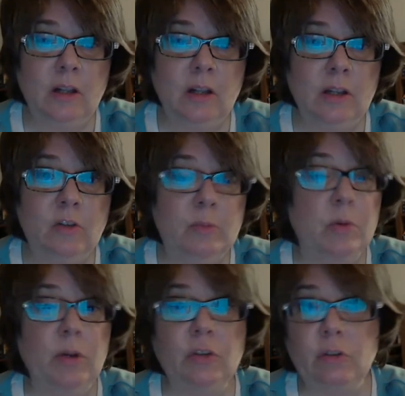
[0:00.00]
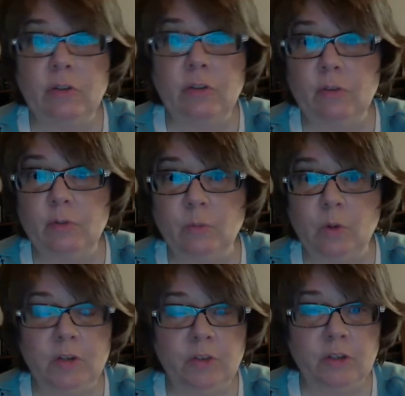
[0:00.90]
inspirations from
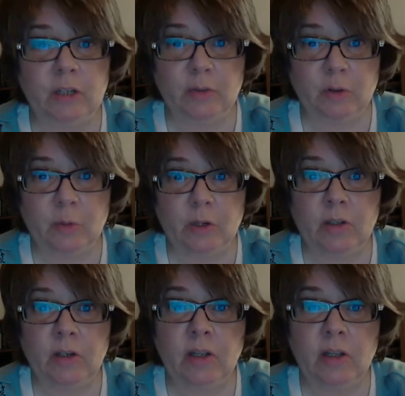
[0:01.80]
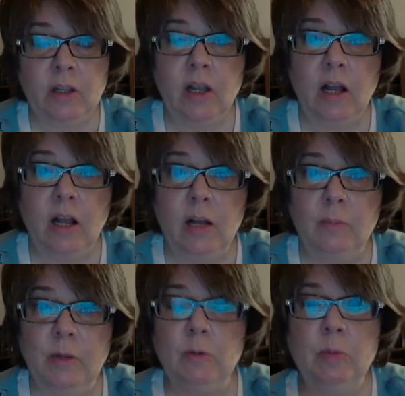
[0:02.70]
watching everyone.
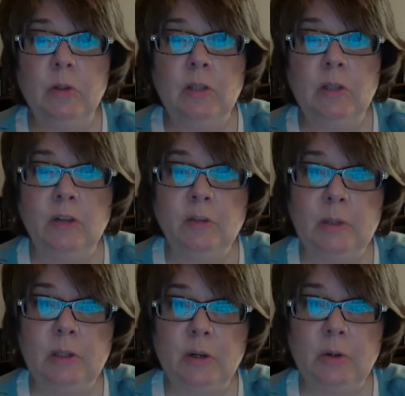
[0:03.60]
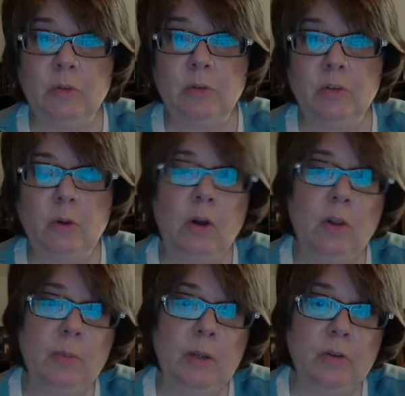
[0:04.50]
I will put links below to all
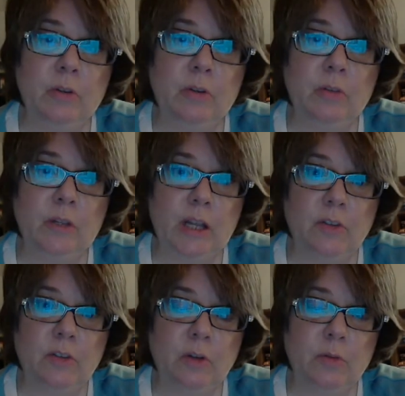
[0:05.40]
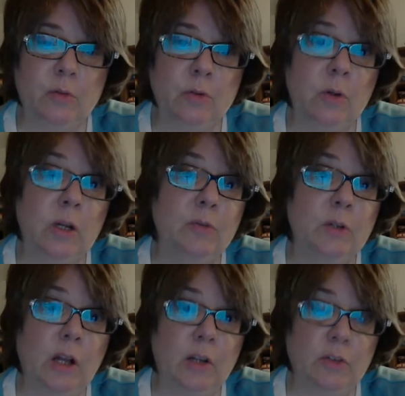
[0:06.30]
the members of the cast-off crew. I
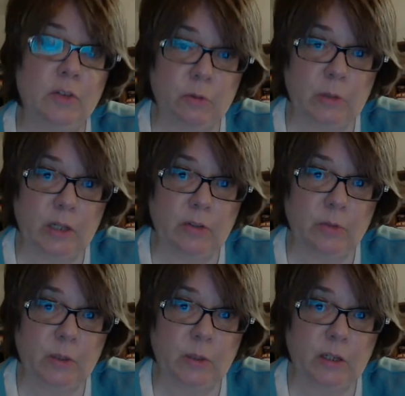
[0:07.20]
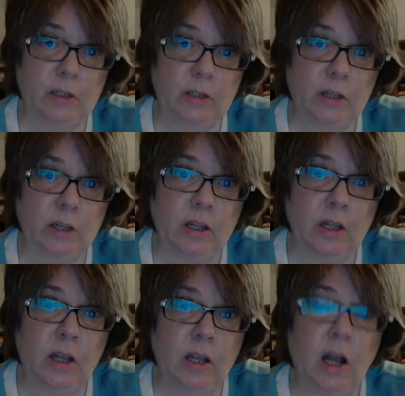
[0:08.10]
forgot to last week.
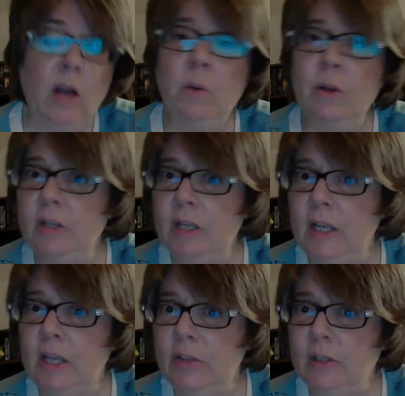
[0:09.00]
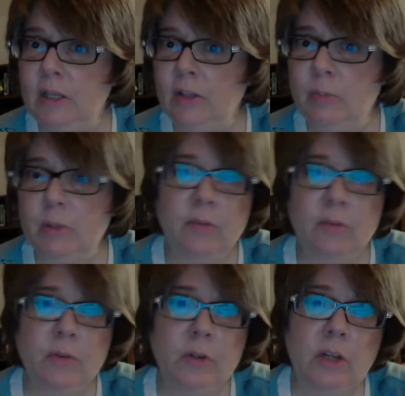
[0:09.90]
Oh, I think I had the links, but I
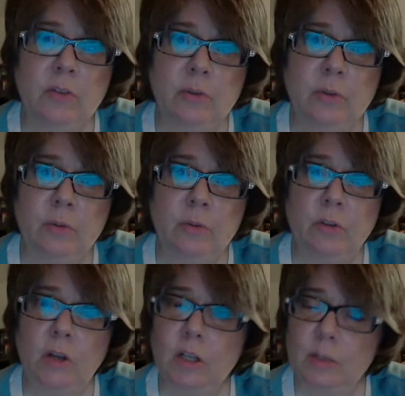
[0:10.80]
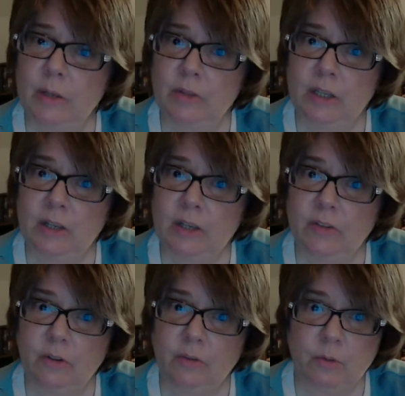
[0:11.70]
forgot to talk about the
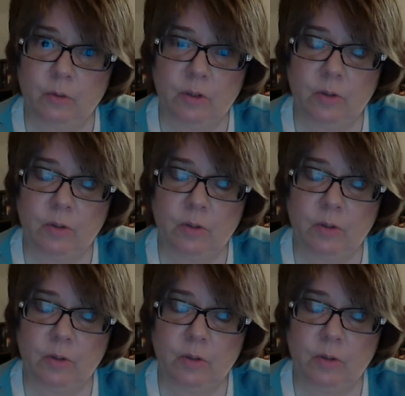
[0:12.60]
cast-off crew.